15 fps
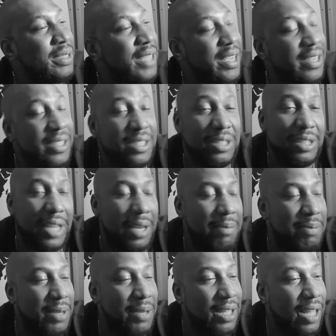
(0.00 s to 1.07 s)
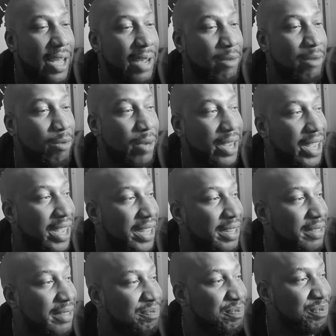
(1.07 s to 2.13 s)
theirs, they be like red.
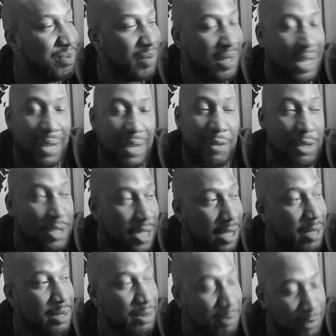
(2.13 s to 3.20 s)
Like if you take some